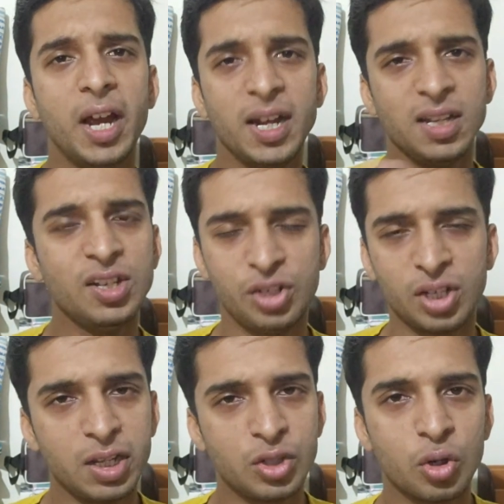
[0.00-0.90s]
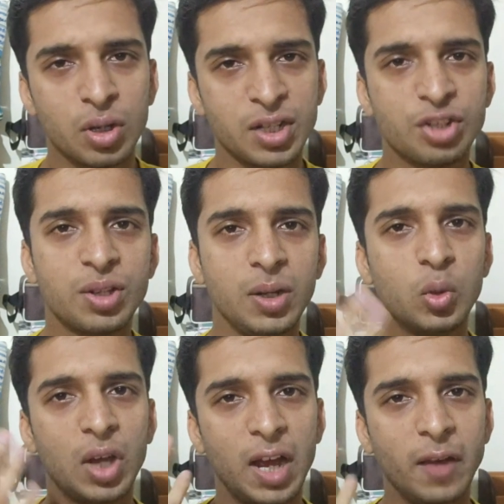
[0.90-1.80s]
At initially, it's not necessary
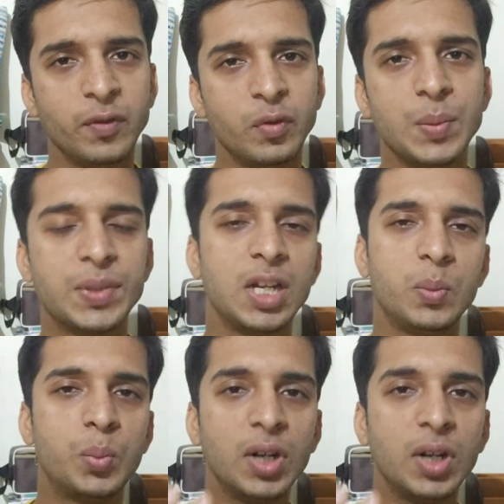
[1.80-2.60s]
to have a website,